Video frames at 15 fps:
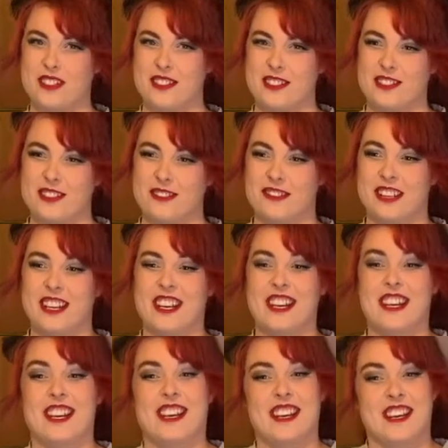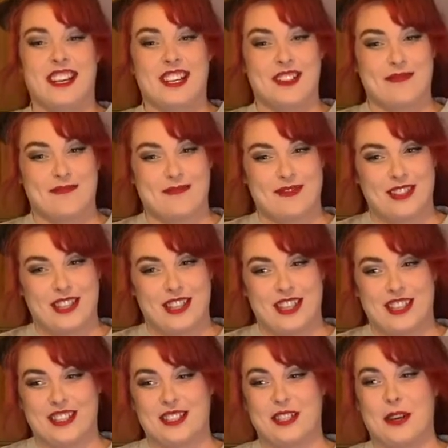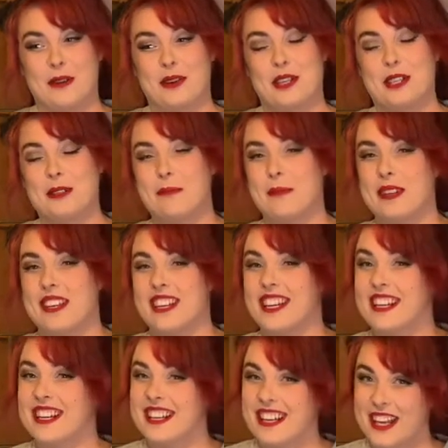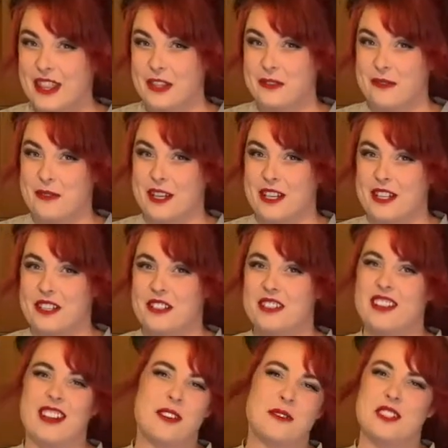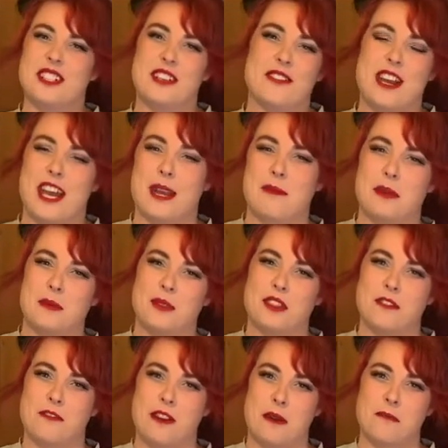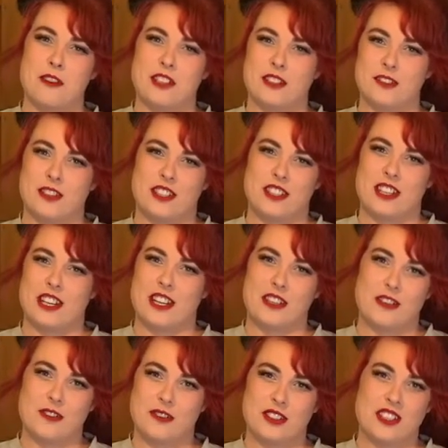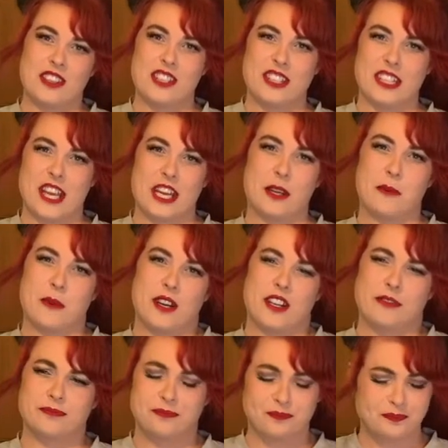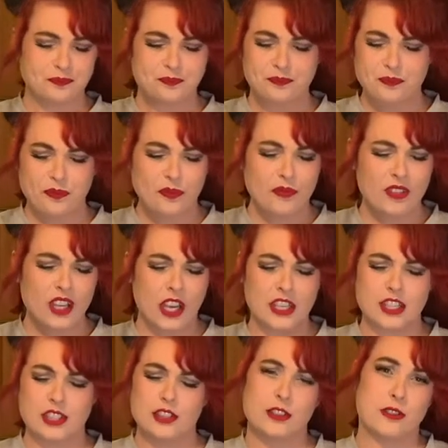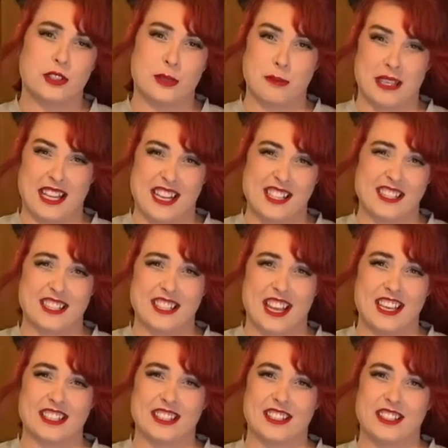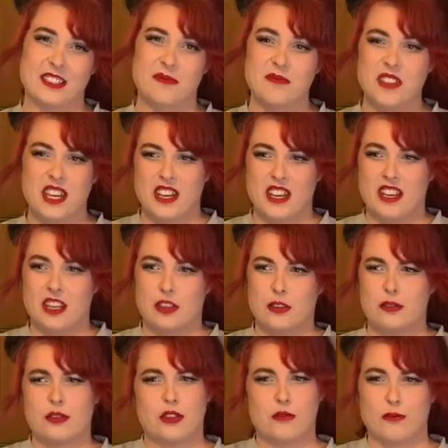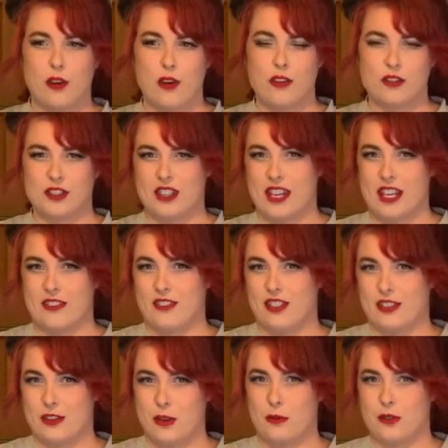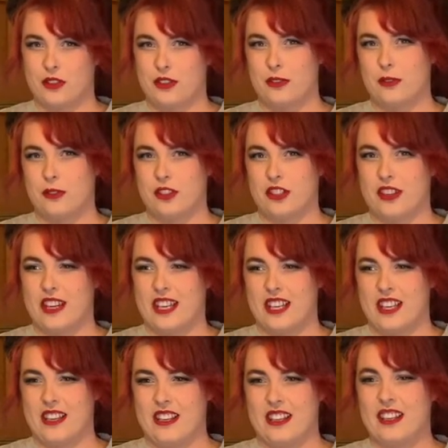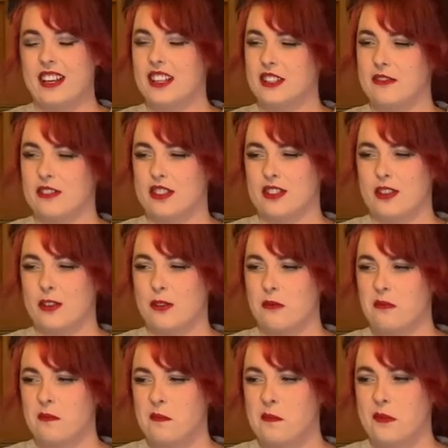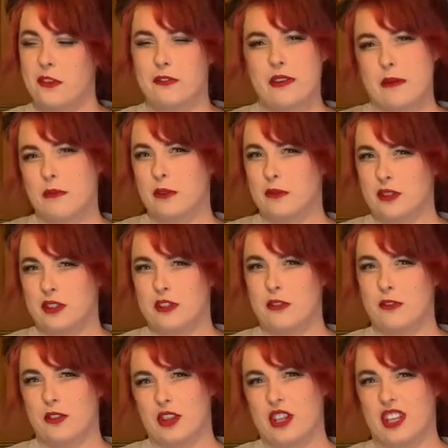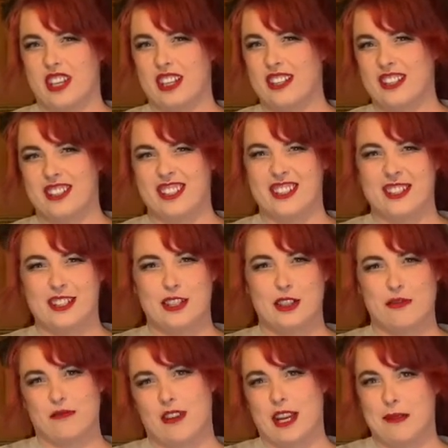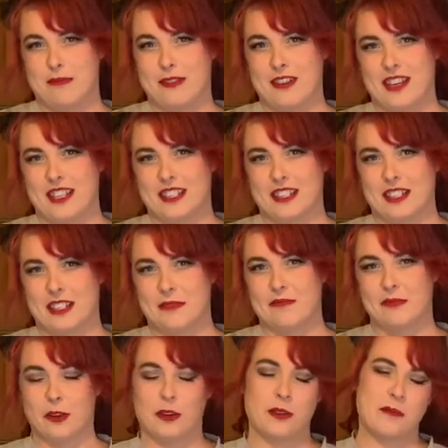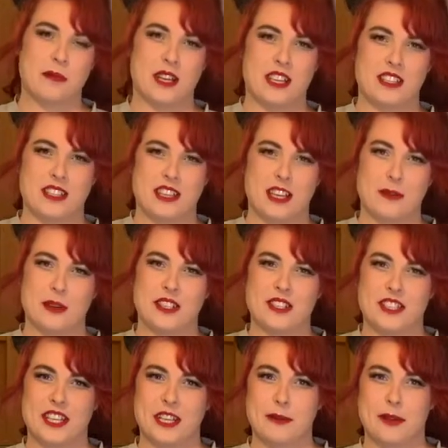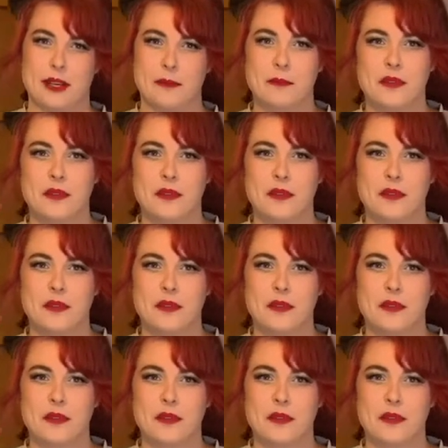knew there's going to be another one. I was never happy with the fabric choice that I used in the second one. I just used a plain satin, used the wrong side of it so it wasn't too shiny, and as a result the fabric was too thick and it didn't drape nicely, not compared to their ones anyway.